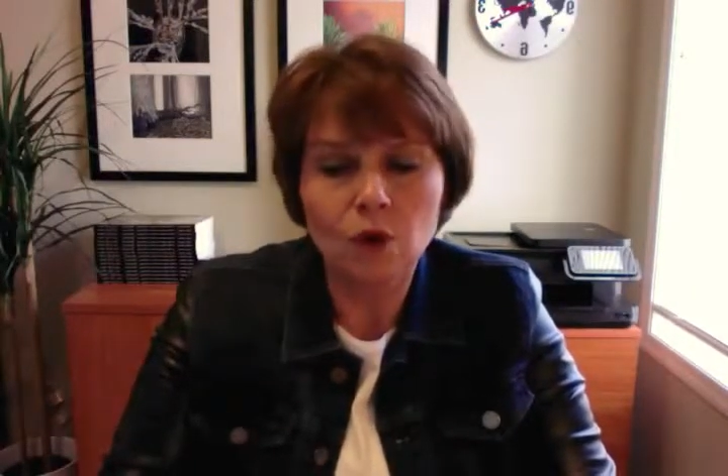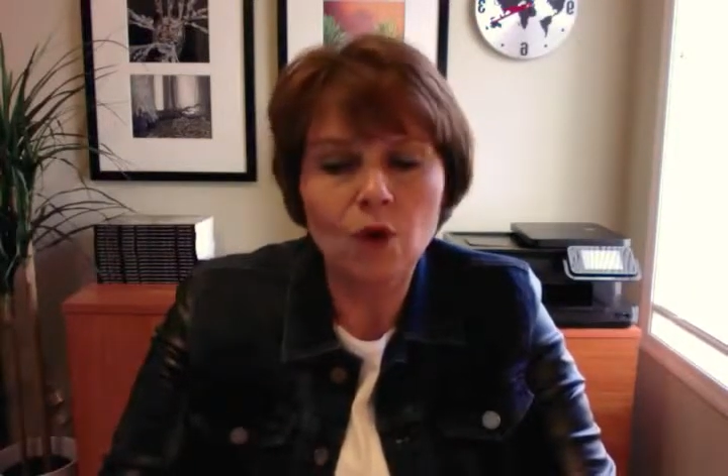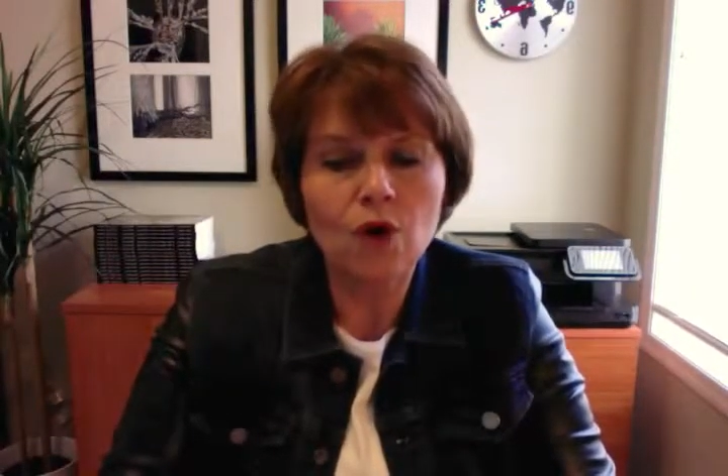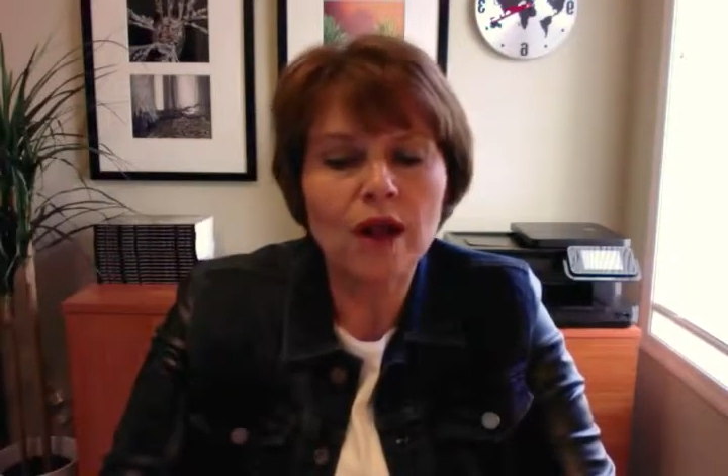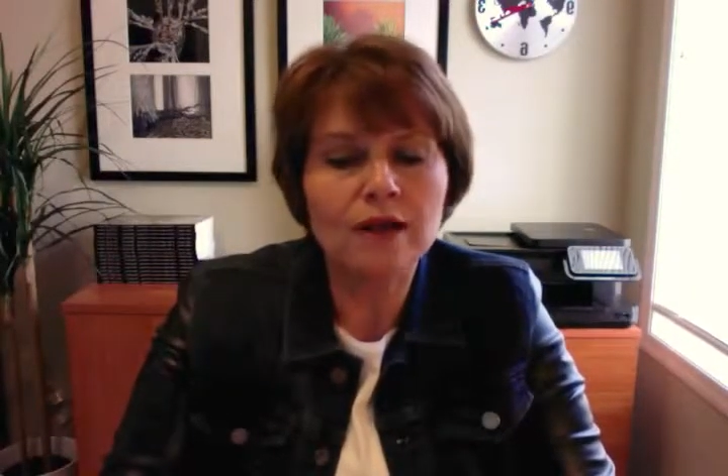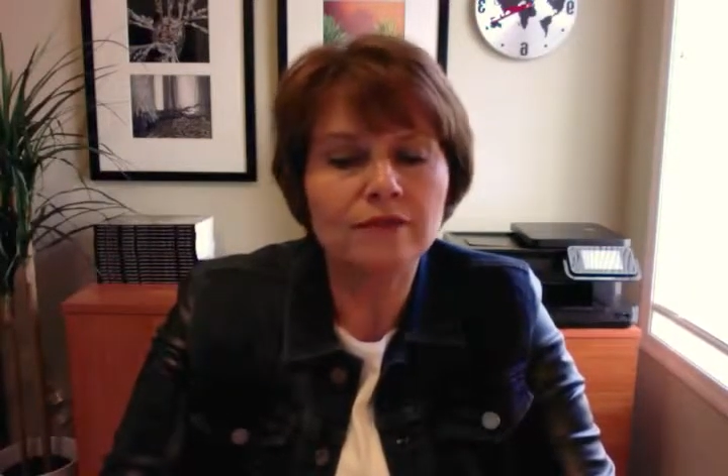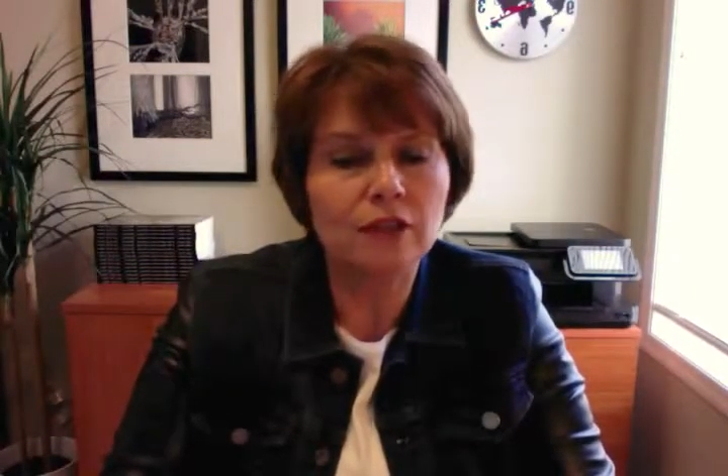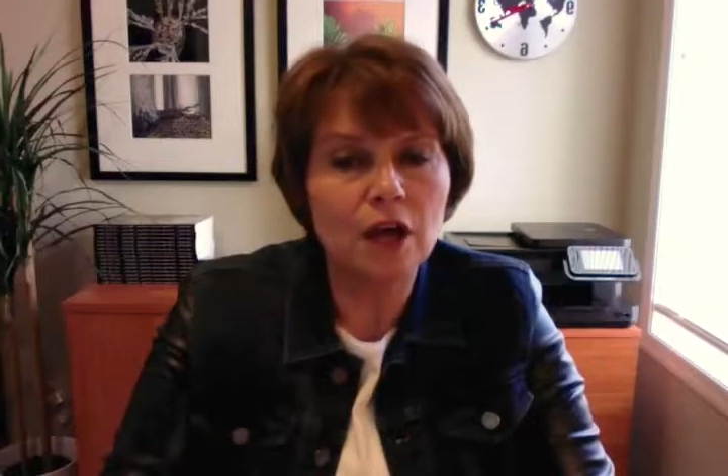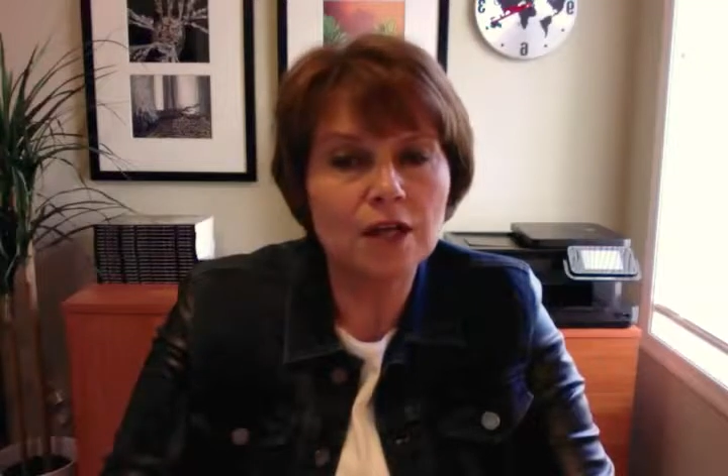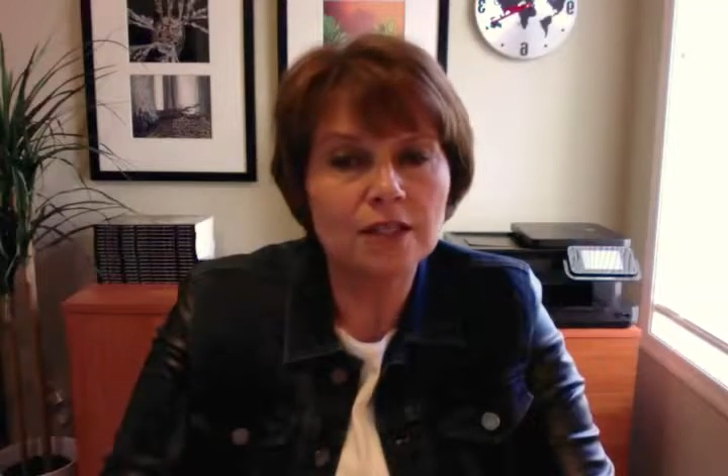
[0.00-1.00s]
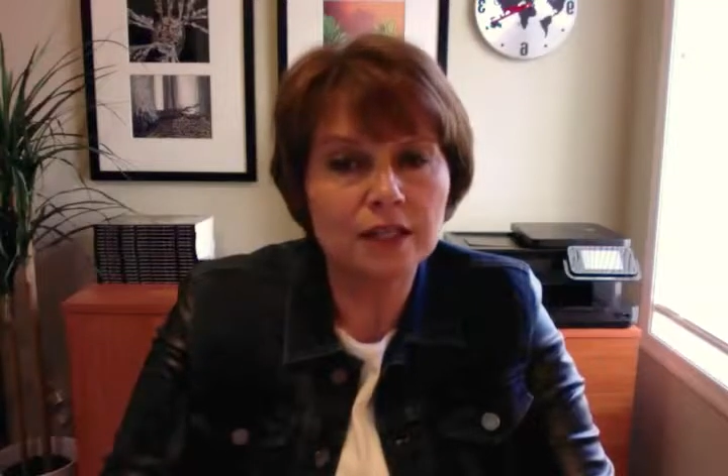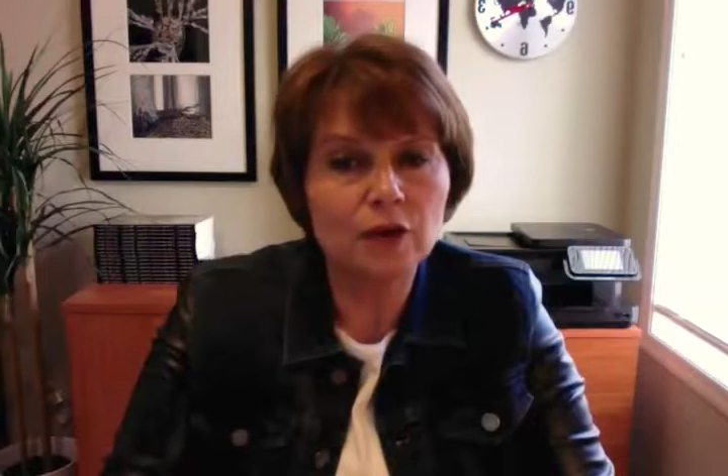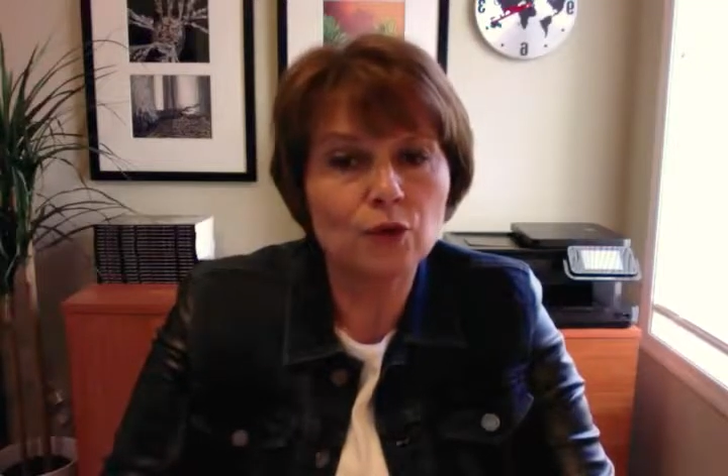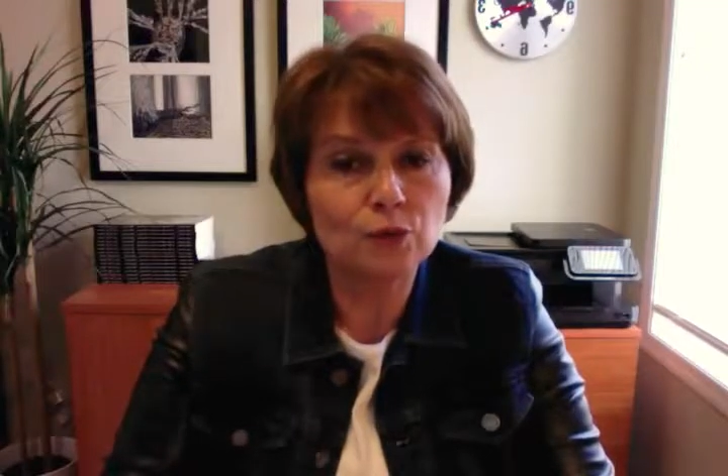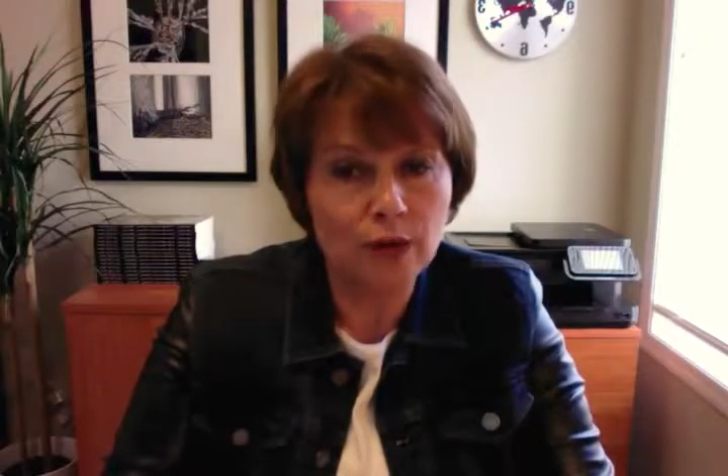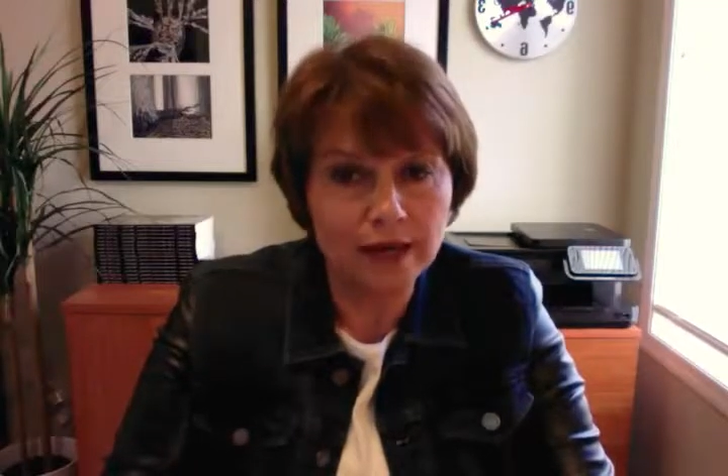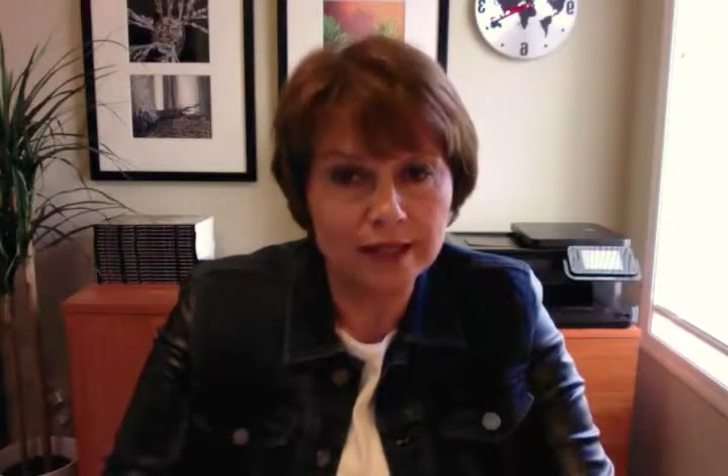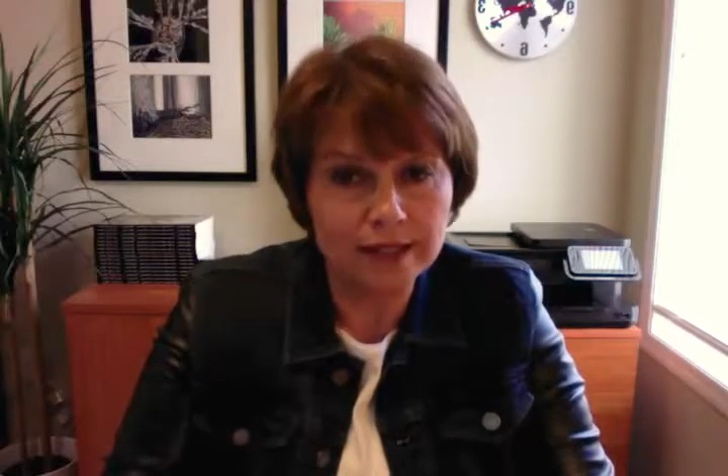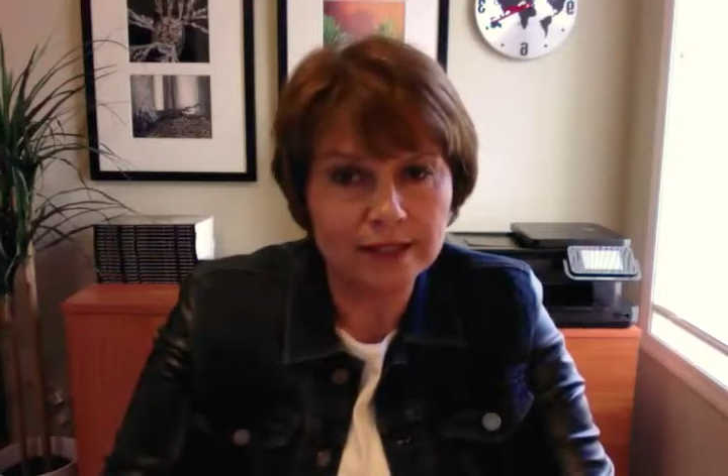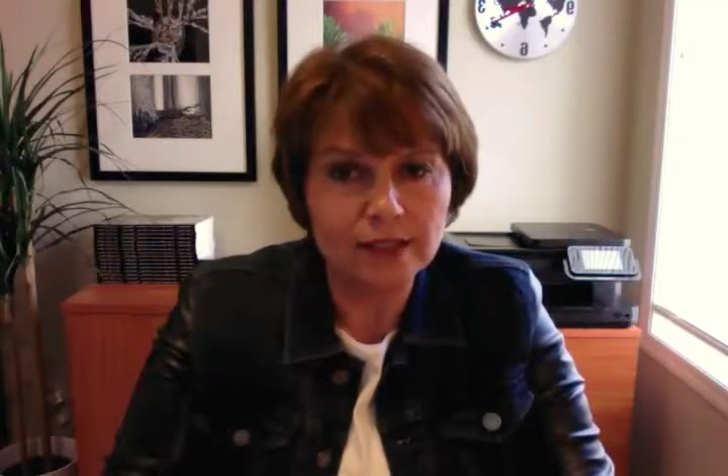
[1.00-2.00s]
or have lost their
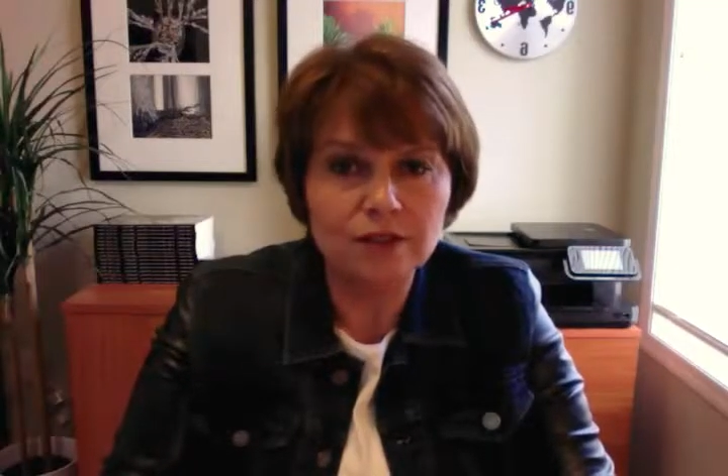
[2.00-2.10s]
rights